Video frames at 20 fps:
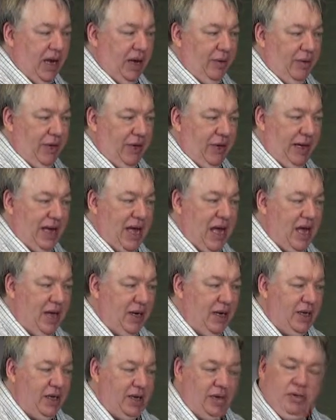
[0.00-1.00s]
You
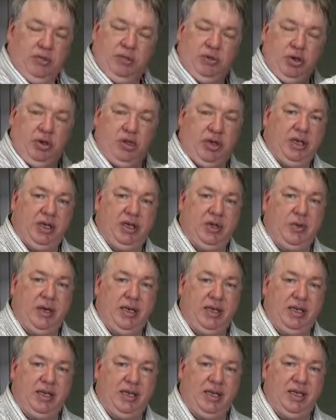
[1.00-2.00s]
can just
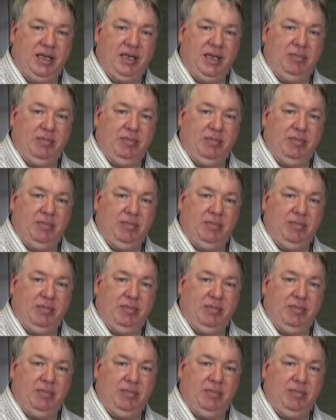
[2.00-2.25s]
quite as easily